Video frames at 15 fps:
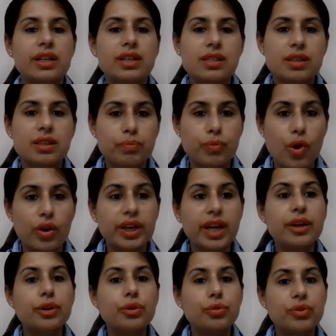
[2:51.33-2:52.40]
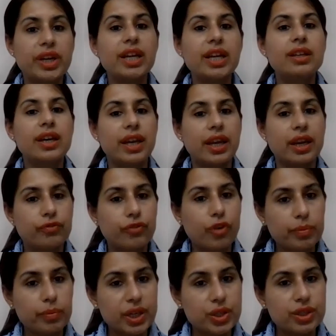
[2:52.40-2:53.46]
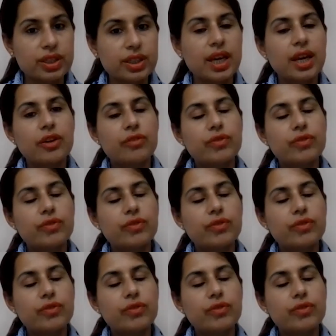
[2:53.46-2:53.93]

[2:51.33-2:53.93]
it is important to read the information